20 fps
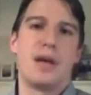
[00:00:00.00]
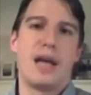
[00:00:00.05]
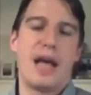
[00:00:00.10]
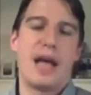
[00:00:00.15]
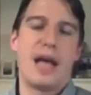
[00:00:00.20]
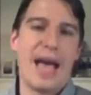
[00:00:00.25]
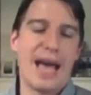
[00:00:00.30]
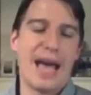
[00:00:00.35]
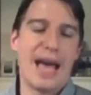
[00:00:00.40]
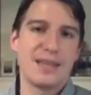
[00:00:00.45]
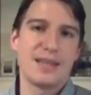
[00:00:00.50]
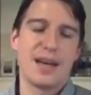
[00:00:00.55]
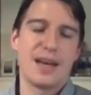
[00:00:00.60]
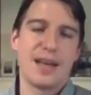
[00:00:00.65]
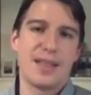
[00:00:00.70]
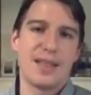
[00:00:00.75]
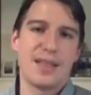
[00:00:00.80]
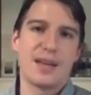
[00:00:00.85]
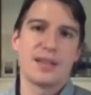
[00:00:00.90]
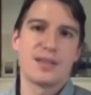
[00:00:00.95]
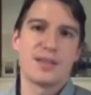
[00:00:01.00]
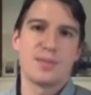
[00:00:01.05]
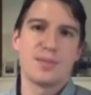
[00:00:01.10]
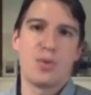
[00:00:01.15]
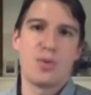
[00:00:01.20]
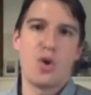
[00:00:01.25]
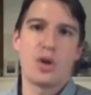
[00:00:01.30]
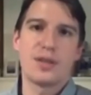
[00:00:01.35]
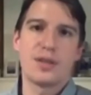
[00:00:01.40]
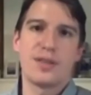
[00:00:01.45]
And I think it's
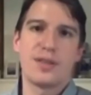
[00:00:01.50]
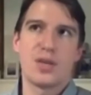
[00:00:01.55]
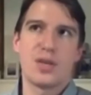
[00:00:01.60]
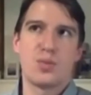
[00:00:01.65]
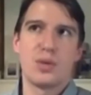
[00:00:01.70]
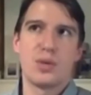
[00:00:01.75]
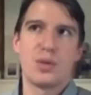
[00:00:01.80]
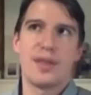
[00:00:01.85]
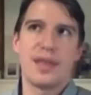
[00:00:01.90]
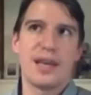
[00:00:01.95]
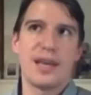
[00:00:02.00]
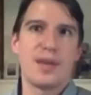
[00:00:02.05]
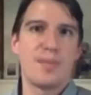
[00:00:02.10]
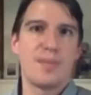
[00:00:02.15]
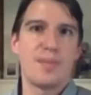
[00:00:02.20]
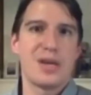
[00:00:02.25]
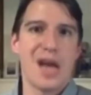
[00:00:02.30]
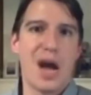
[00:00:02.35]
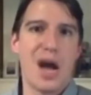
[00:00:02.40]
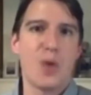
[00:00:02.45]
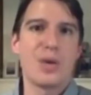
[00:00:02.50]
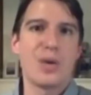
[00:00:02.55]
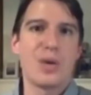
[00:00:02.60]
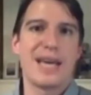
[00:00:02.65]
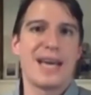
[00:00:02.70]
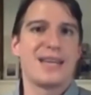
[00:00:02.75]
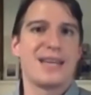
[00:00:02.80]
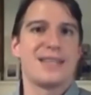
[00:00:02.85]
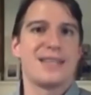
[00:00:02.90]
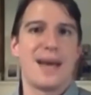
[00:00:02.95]
important that we think about how we
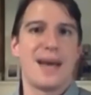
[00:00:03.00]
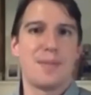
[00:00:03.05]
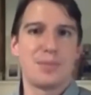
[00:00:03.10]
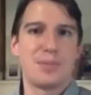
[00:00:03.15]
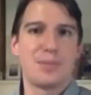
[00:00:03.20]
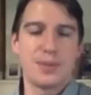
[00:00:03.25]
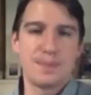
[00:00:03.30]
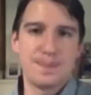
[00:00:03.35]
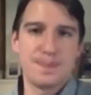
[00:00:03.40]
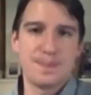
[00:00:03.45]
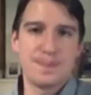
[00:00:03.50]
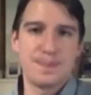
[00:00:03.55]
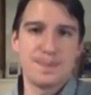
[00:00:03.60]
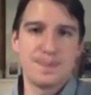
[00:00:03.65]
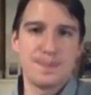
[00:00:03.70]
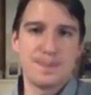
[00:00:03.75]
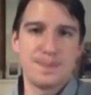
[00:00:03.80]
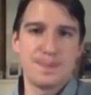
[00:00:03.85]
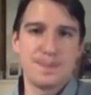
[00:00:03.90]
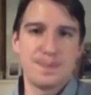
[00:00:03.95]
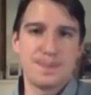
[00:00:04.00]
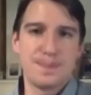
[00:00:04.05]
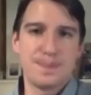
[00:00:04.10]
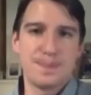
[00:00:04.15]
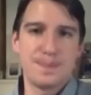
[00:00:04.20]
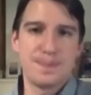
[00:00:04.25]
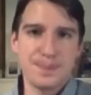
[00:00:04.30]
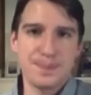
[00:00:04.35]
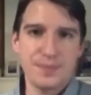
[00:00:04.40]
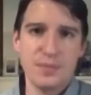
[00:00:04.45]
can adapt.
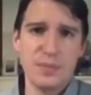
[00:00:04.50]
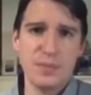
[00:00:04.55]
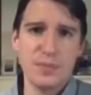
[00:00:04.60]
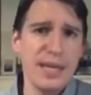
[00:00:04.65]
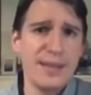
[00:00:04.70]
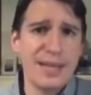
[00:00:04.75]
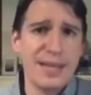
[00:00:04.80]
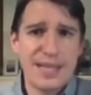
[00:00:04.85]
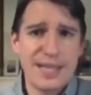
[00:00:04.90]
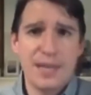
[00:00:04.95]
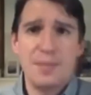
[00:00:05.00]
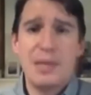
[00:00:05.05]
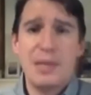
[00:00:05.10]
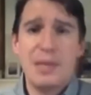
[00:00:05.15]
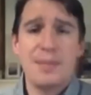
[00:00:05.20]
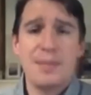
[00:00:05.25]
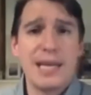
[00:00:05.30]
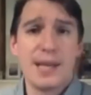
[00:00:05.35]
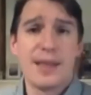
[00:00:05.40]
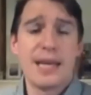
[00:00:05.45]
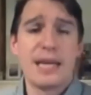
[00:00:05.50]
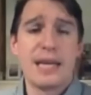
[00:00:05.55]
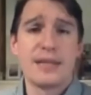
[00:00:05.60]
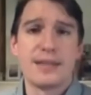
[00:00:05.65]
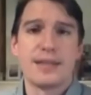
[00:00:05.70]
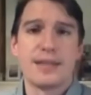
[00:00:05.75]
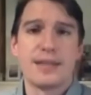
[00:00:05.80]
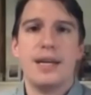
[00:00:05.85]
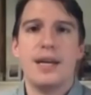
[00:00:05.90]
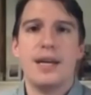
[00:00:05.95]
And that can mean many things.
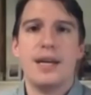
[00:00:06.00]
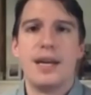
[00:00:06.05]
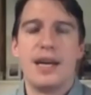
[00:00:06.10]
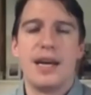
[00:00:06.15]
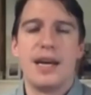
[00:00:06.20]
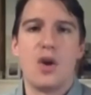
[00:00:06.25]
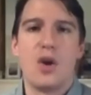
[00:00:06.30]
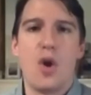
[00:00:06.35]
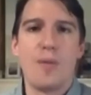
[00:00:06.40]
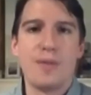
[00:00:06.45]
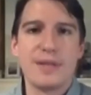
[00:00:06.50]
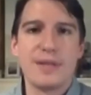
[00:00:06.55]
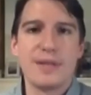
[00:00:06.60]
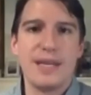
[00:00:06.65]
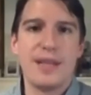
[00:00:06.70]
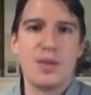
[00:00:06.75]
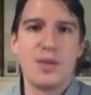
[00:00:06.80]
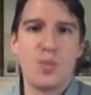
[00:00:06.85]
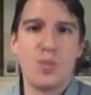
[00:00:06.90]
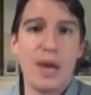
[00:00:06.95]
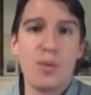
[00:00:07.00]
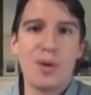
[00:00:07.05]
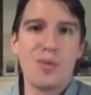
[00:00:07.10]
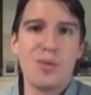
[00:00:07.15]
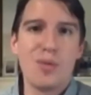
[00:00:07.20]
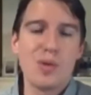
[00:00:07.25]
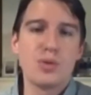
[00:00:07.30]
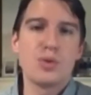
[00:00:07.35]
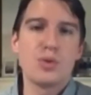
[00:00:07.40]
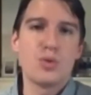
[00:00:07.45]
Obviously, the way we will
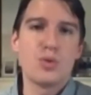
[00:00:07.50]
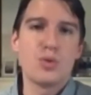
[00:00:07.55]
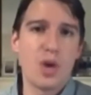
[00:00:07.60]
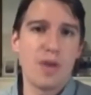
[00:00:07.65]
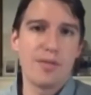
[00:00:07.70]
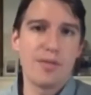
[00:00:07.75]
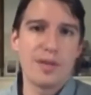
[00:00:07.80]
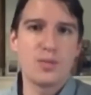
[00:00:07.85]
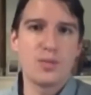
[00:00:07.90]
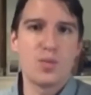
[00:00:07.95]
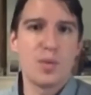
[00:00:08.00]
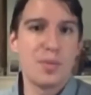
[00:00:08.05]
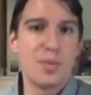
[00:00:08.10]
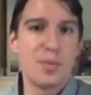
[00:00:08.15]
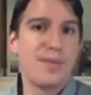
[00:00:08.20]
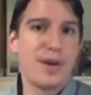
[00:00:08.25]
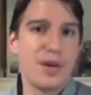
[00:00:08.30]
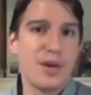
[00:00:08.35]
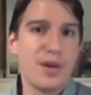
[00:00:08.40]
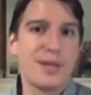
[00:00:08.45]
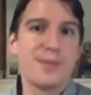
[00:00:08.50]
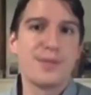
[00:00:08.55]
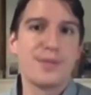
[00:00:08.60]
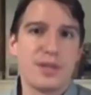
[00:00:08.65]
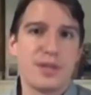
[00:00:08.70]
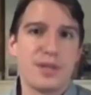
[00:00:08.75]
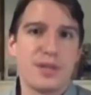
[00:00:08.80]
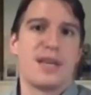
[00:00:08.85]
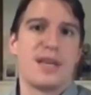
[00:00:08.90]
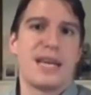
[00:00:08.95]
do service will be very different
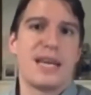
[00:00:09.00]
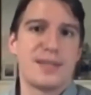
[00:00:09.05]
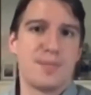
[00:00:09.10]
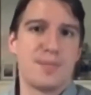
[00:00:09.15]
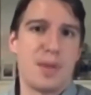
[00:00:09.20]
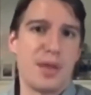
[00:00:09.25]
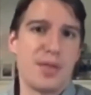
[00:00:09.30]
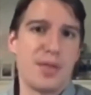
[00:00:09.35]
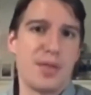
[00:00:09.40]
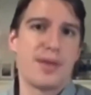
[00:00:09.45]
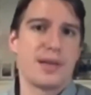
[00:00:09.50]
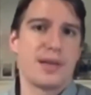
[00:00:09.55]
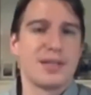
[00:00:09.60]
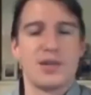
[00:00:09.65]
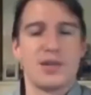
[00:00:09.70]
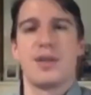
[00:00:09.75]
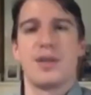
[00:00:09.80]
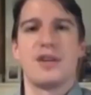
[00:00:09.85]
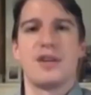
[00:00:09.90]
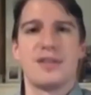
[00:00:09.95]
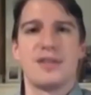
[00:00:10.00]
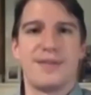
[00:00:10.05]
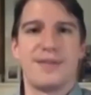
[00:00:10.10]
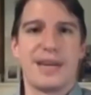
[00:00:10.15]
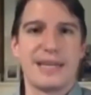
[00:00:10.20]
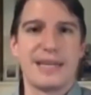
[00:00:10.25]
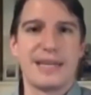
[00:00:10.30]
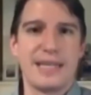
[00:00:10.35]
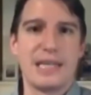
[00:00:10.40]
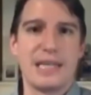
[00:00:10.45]
in the next month until there is a
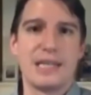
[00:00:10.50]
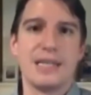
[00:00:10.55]
vaccine.